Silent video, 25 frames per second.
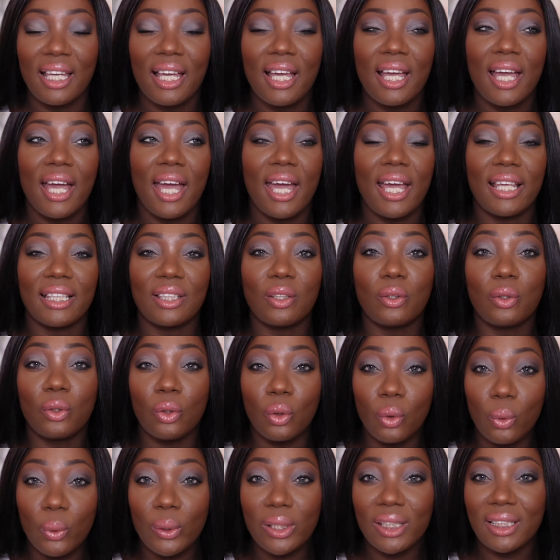and
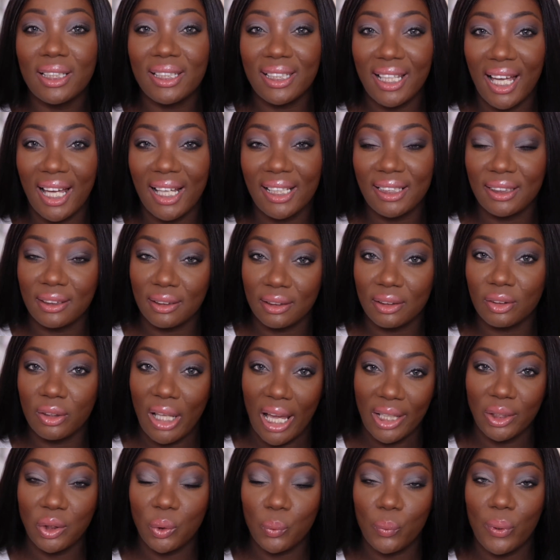glowy, nice
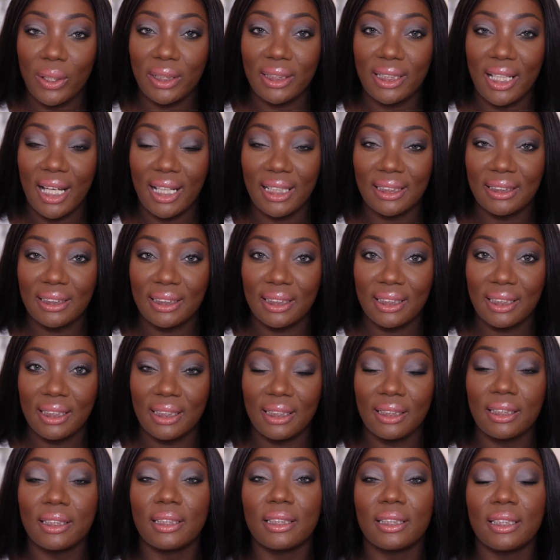natural tan
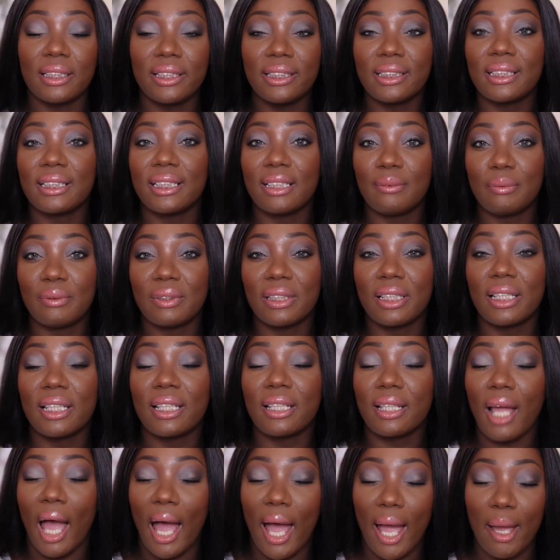skin, this
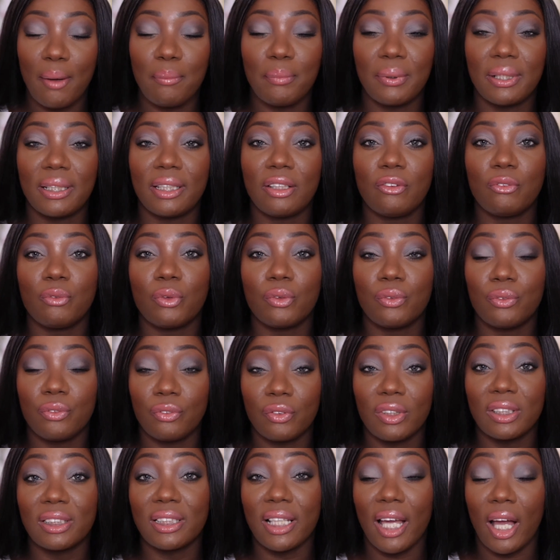lipstick I believe will
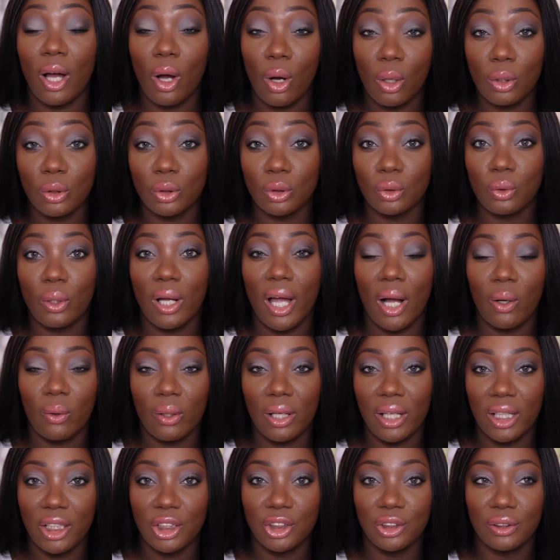fit also
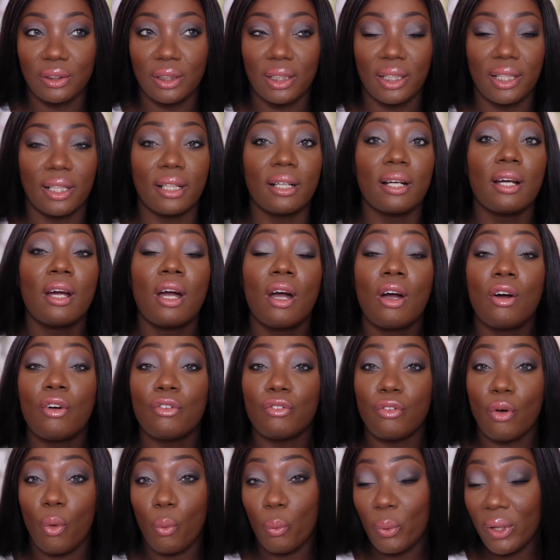Caucasian girl.
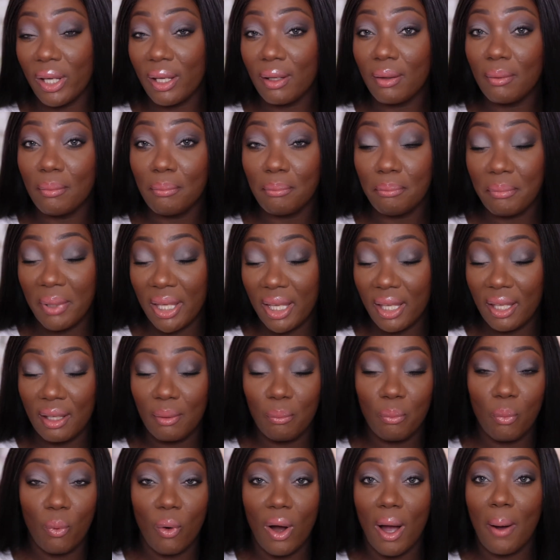For
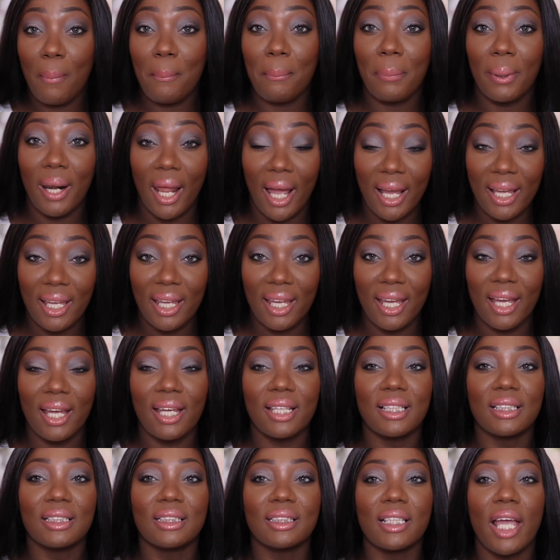moi black girl
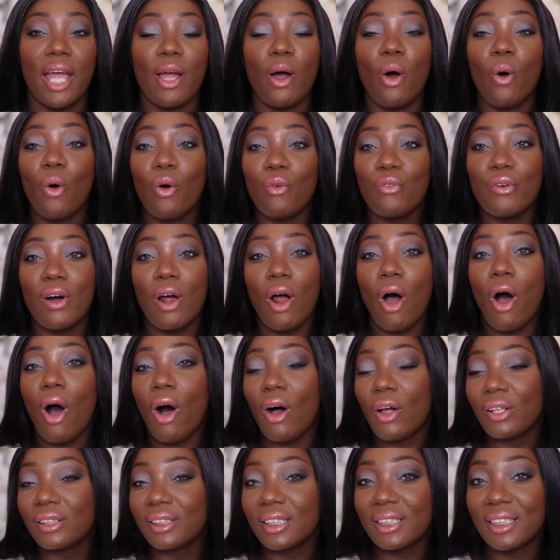is a
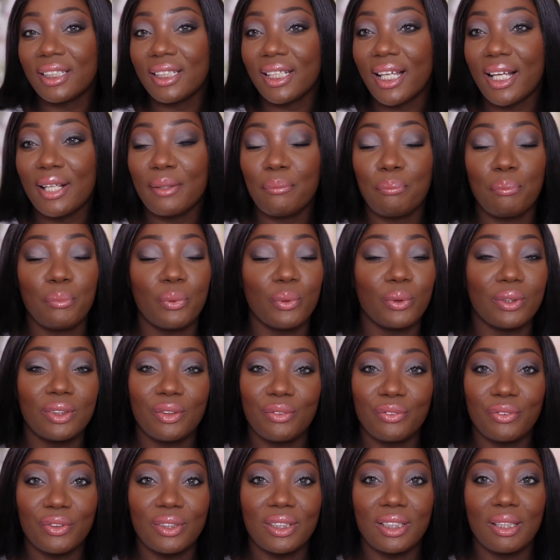overall the year
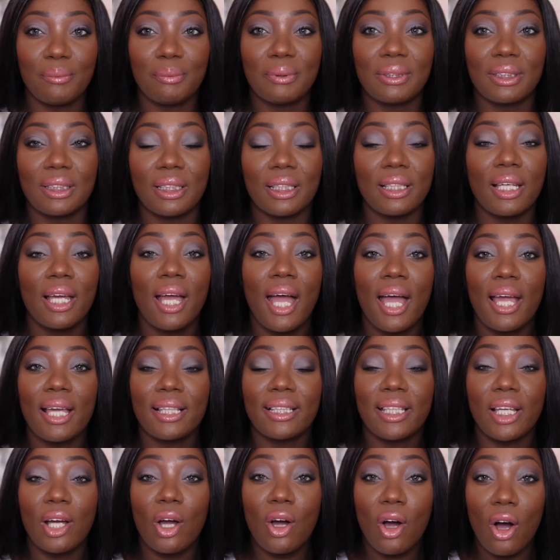beautiful lipstick.
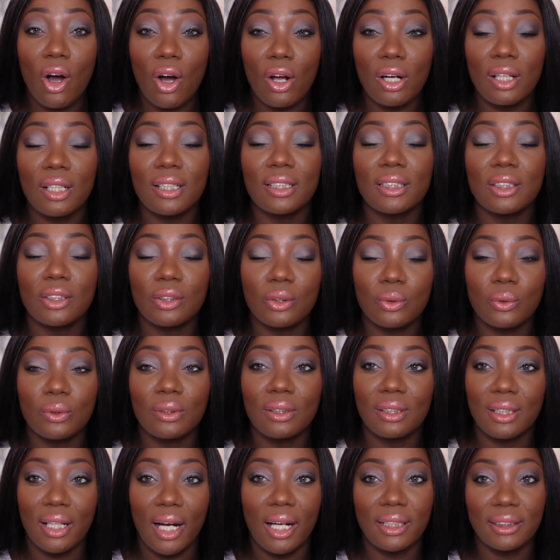The color suit
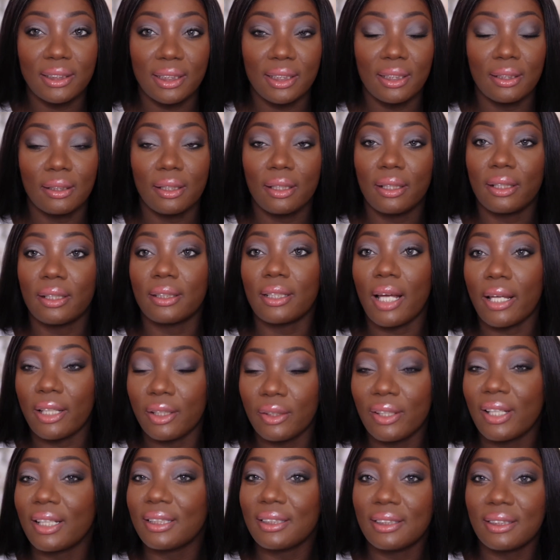dark skin girl. You
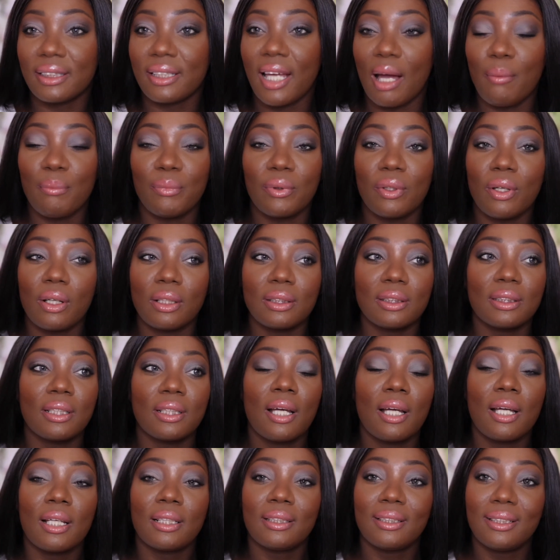can see I'm not
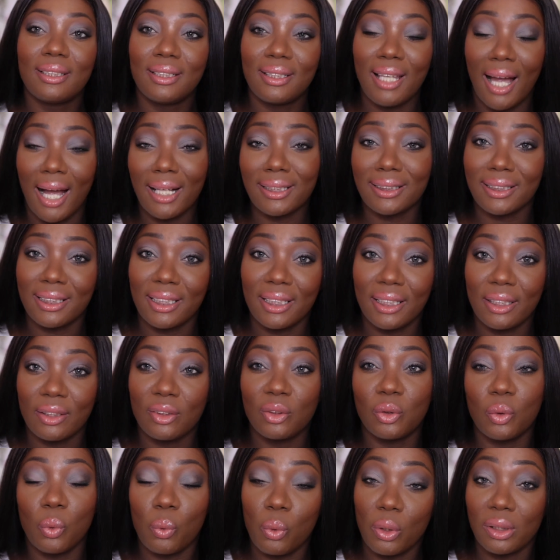dark skin
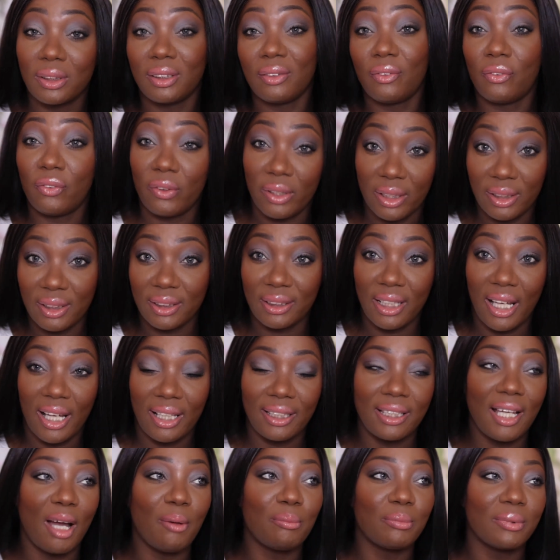towards the fair side,
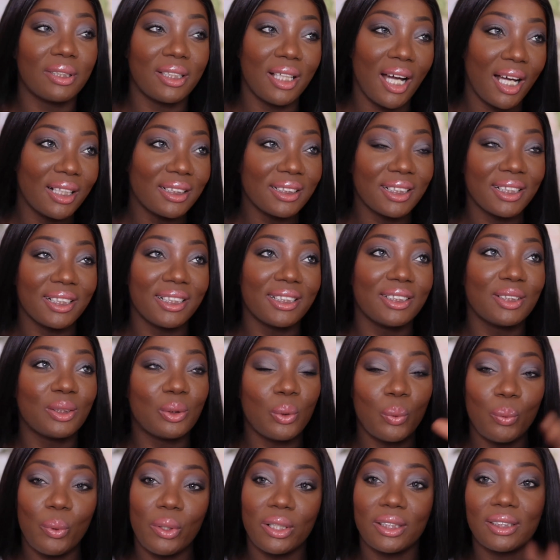I'm dark skin
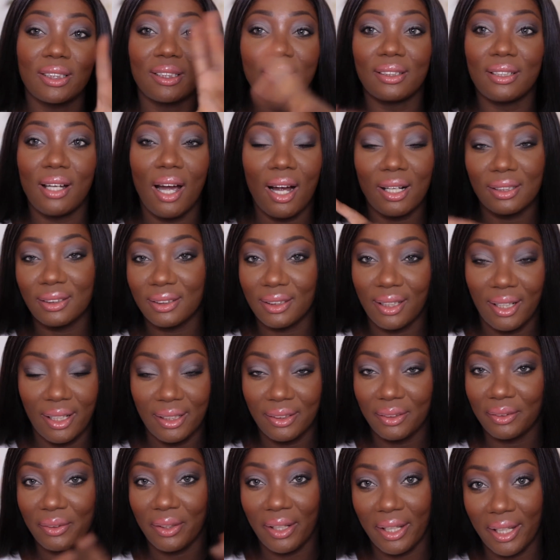towards the dark side.
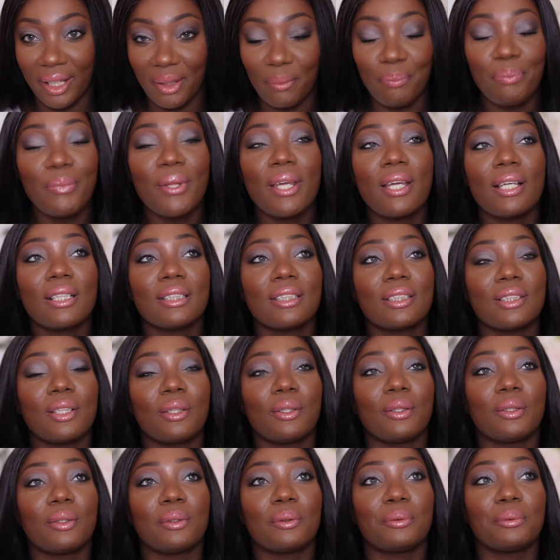Okay,
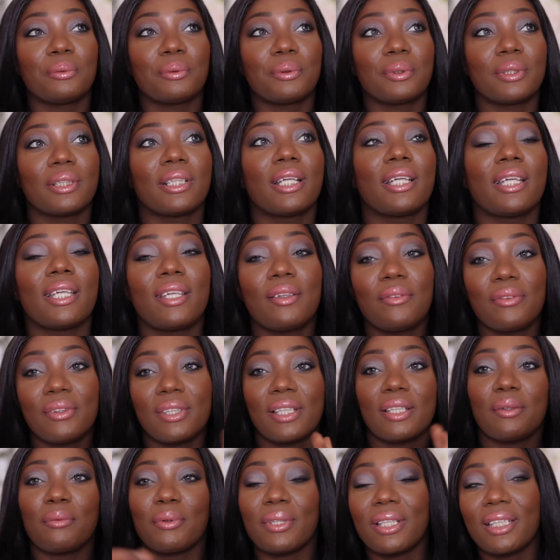so in
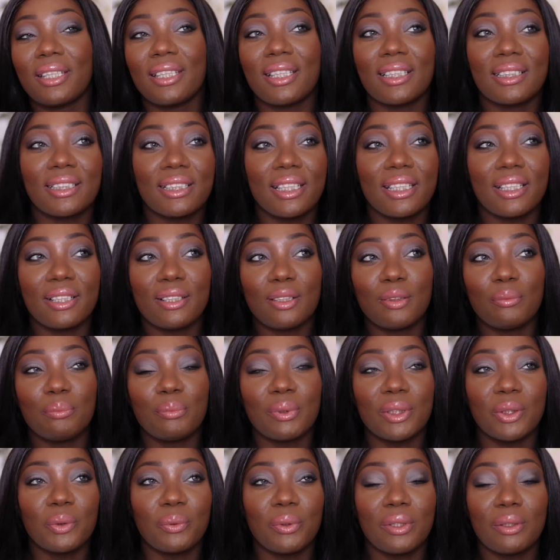the scale
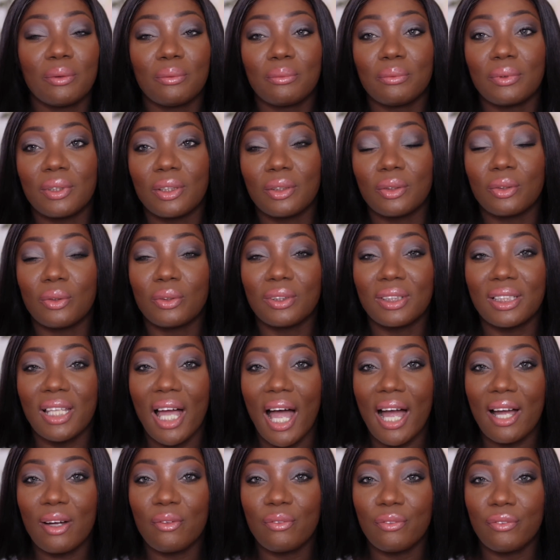between, you know,
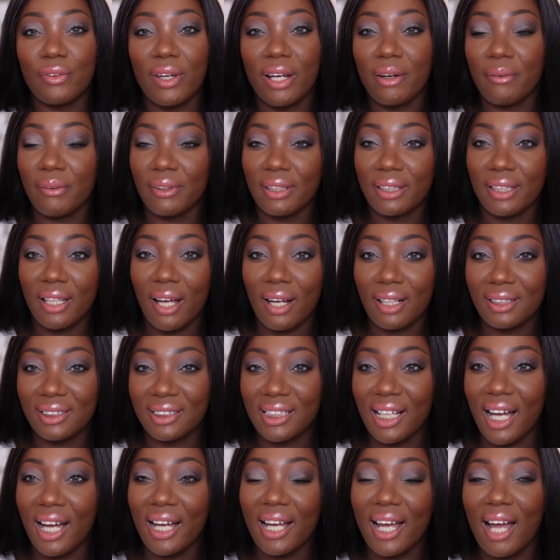dark fair and
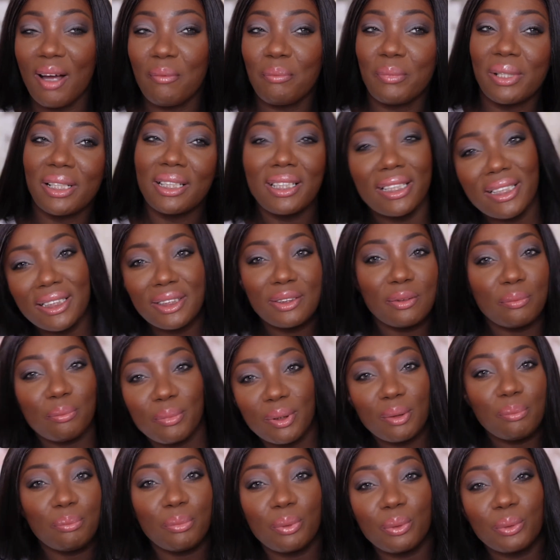dark, I'm a little
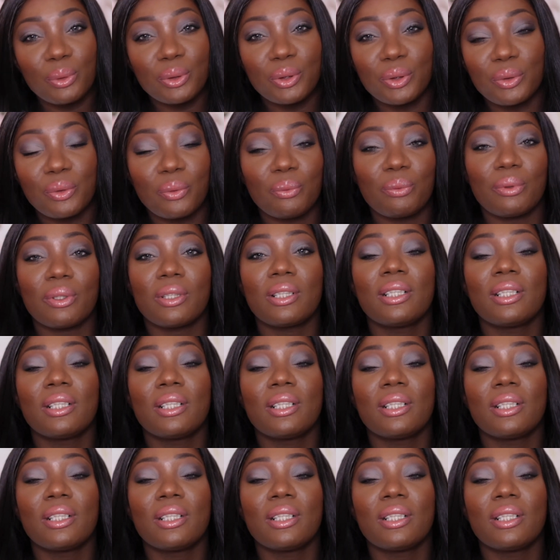bit pushed toward